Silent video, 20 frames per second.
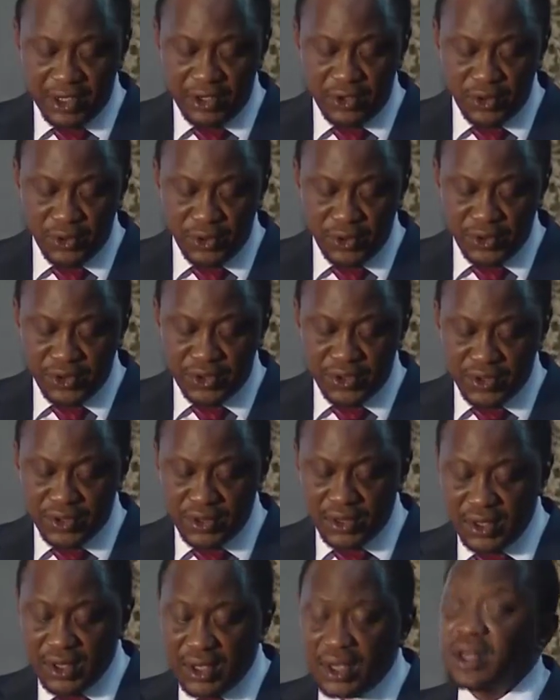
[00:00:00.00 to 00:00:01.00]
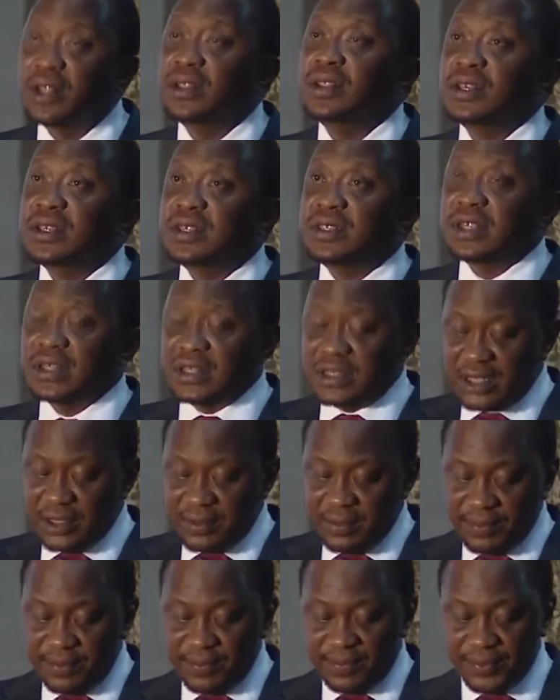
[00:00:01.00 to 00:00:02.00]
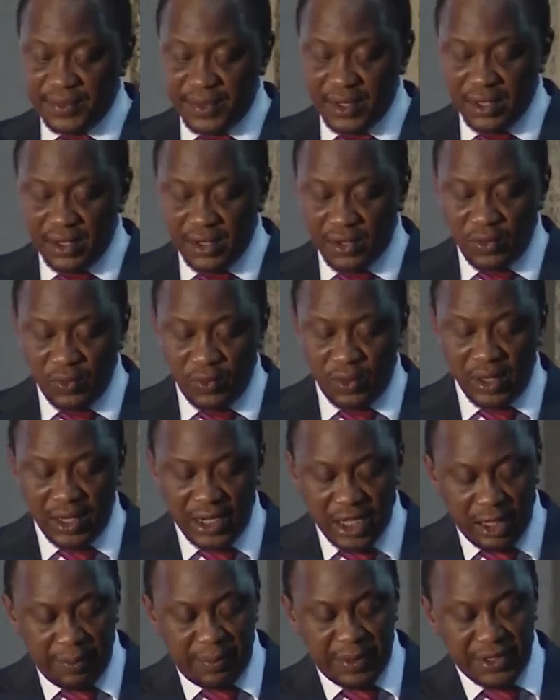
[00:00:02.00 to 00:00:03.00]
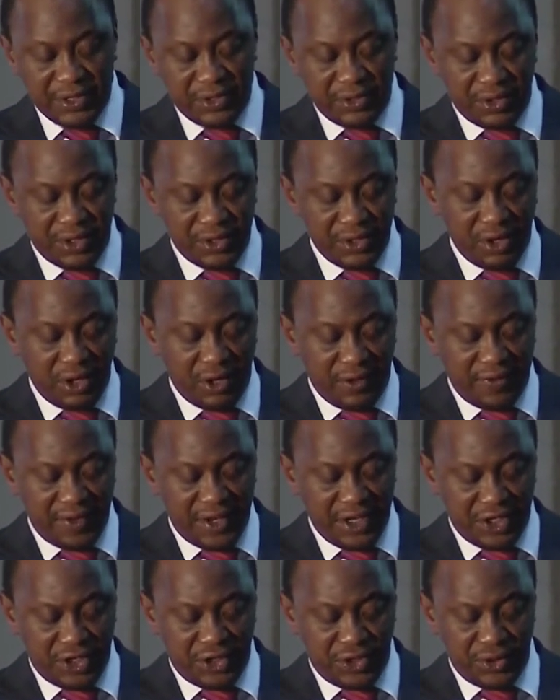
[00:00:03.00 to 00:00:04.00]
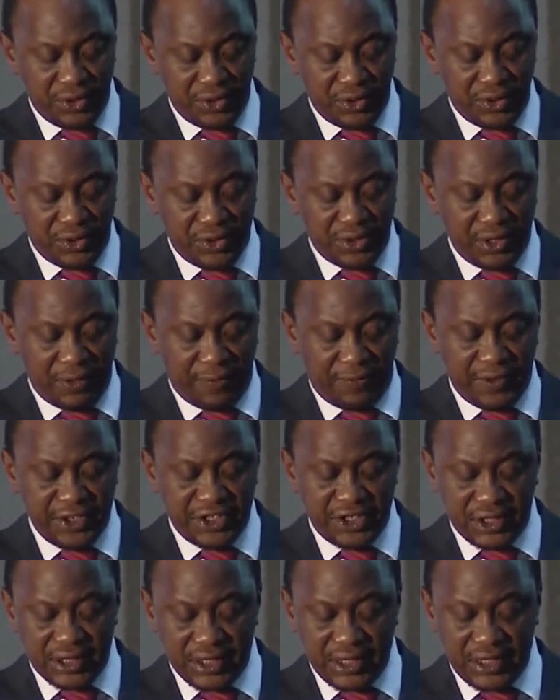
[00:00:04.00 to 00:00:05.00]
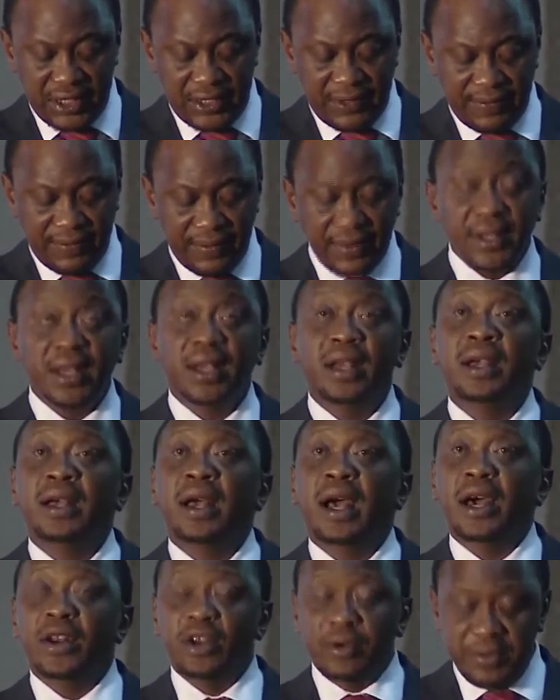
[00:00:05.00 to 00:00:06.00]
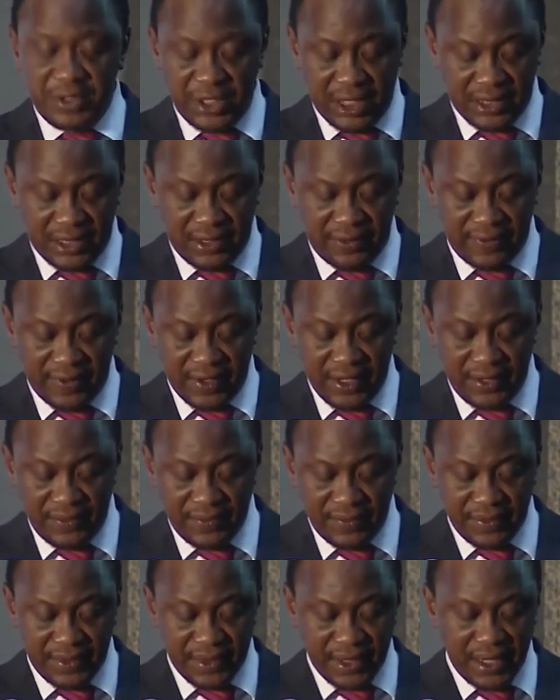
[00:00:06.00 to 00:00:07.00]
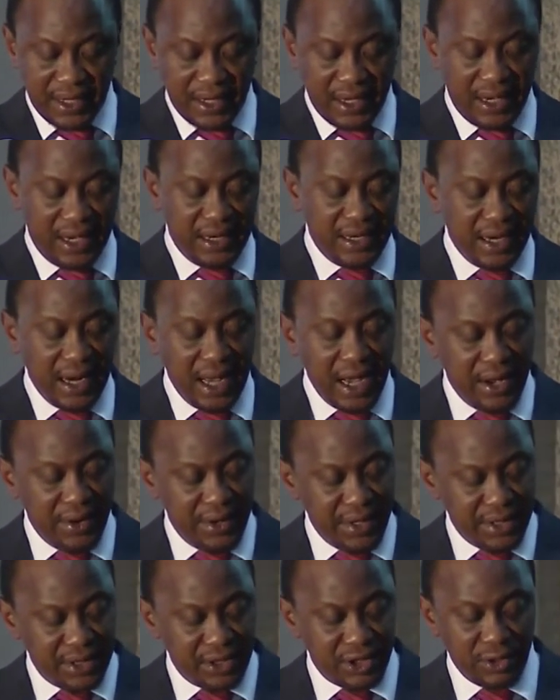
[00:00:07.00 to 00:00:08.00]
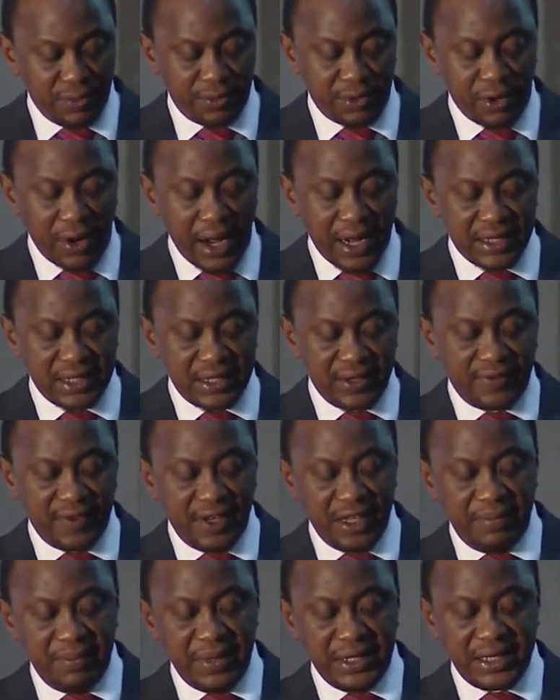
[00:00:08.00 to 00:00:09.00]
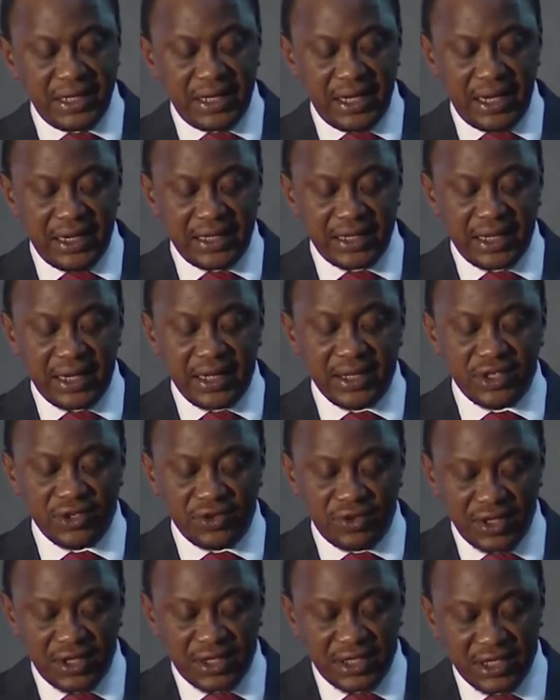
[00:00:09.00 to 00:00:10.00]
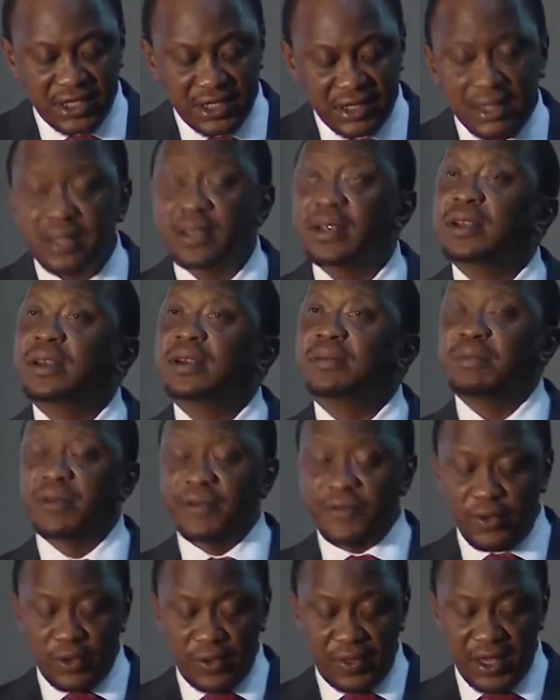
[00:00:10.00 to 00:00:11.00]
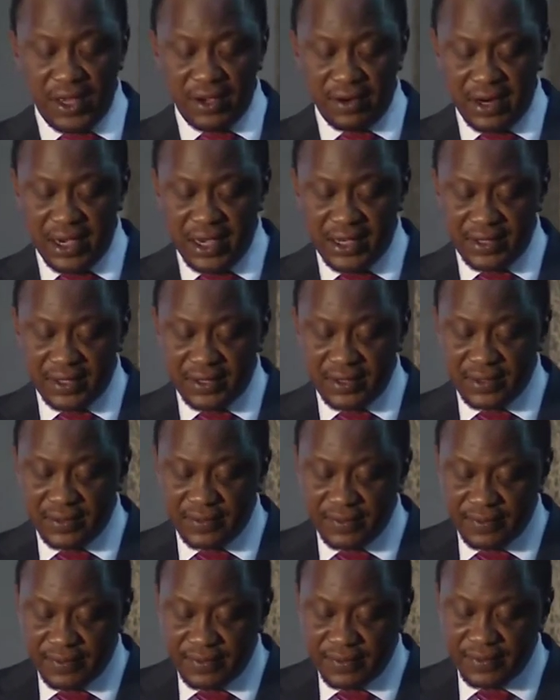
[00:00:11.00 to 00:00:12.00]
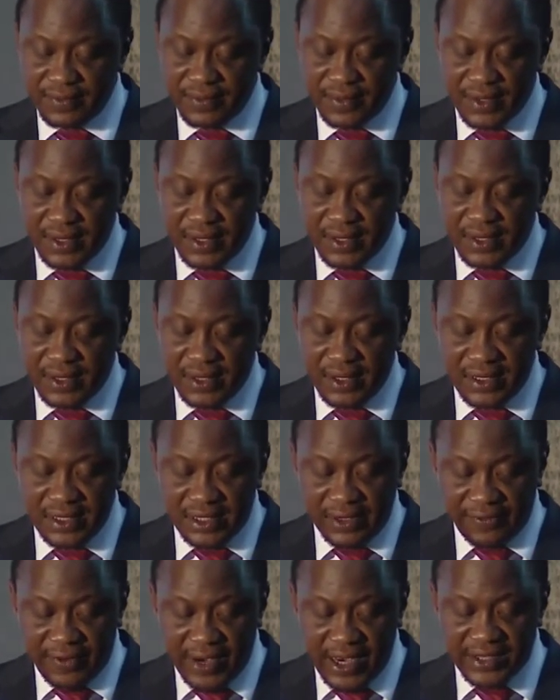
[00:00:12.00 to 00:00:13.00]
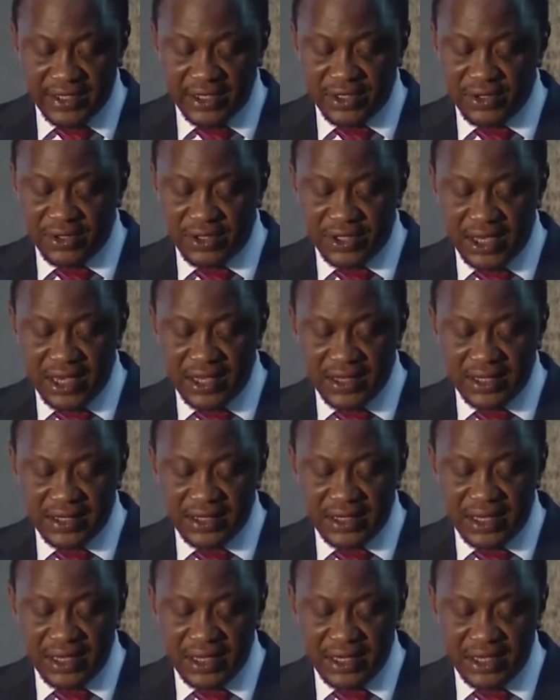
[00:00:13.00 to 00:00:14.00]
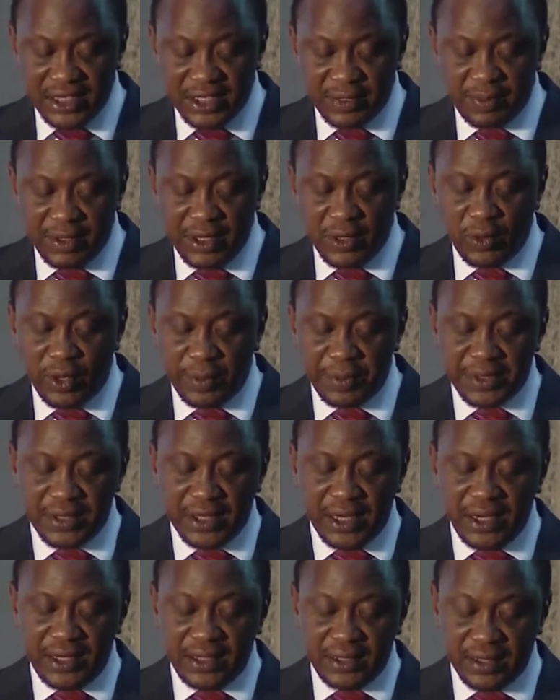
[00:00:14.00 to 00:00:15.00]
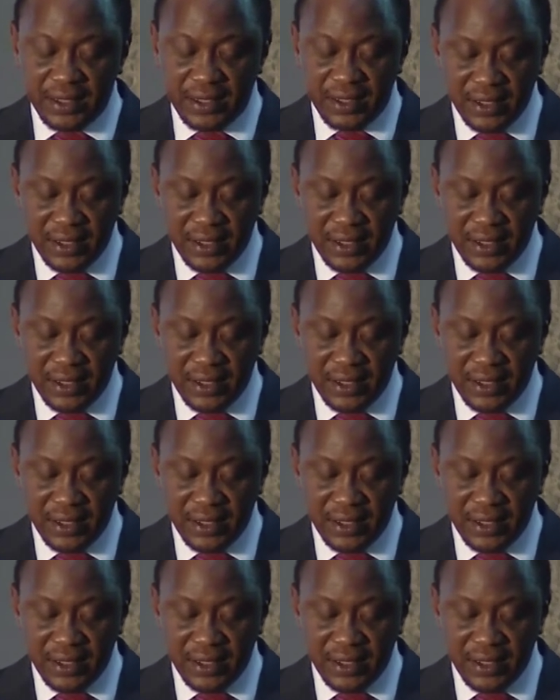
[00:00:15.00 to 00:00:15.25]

used, this system will help us to resolve issues efficiently and objectively and allow us to proactively mitigate against risks before they arise. Suffice it to say that the ESP website